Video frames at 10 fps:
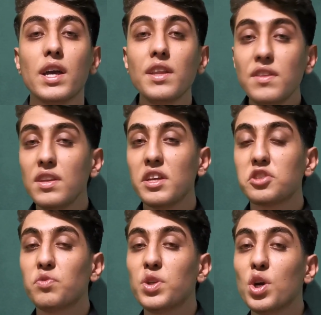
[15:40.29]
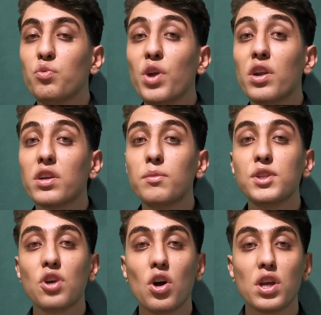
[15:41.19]
In the next video, we are going to
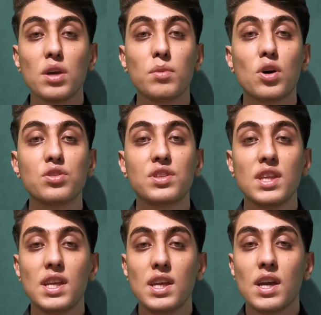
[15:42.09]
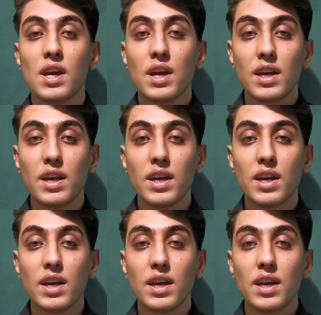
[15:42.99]
be talking about the